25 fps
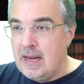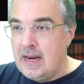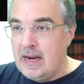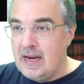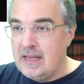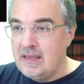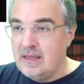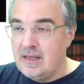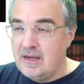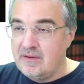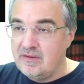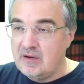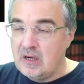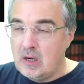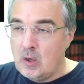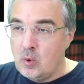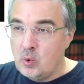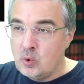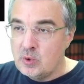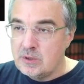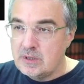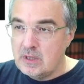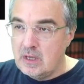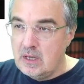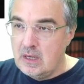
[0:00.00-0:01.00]
And of
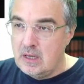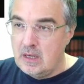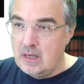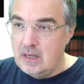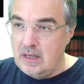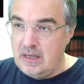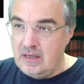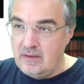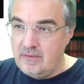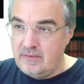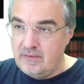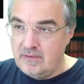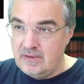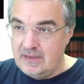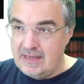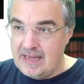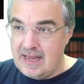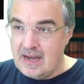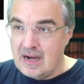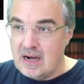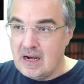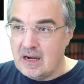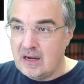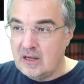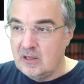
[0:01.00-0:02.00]
course, if they
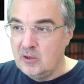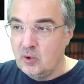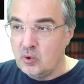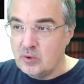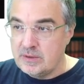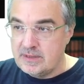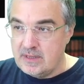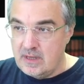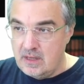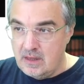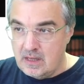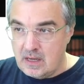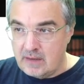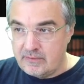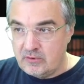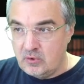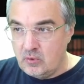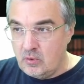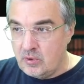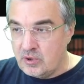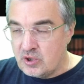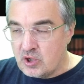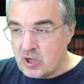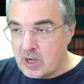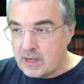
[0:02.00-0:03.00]
are close enough
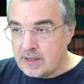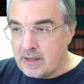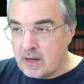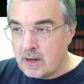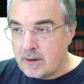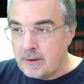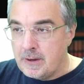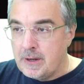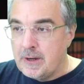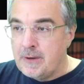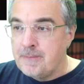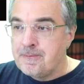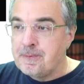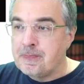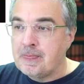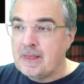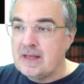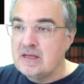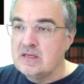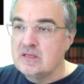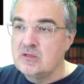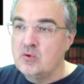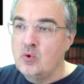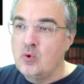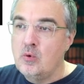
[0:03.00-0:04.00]
to each other,
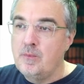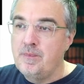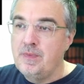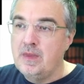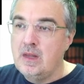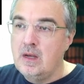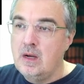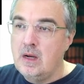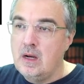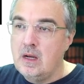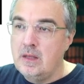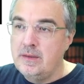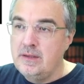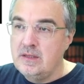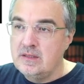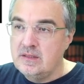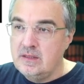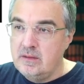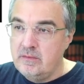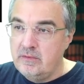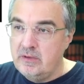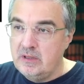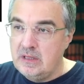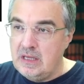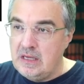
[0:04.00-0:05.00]
so this
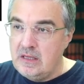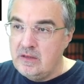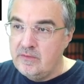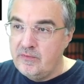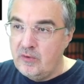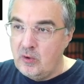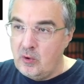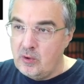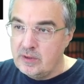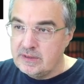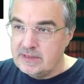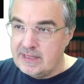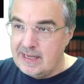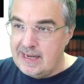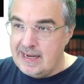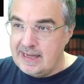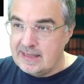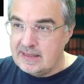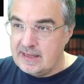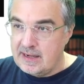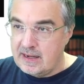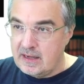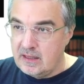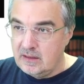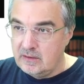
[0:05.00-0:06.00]
will influence
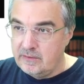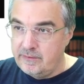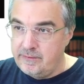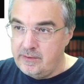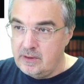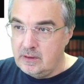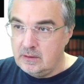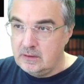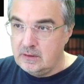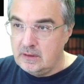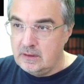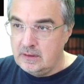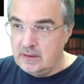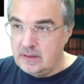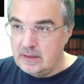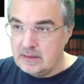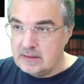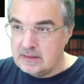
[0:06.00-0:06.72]
electrical field in this,